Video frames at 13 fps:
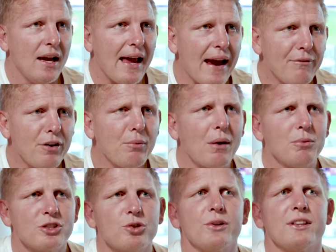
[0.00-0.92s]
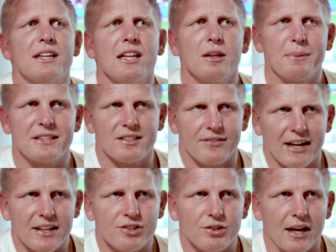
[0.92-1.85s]
Everyone was doing the little bits of
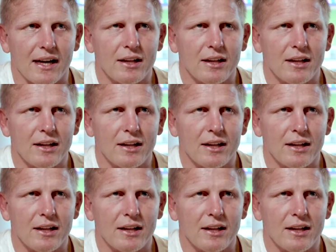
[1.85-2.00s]
extra,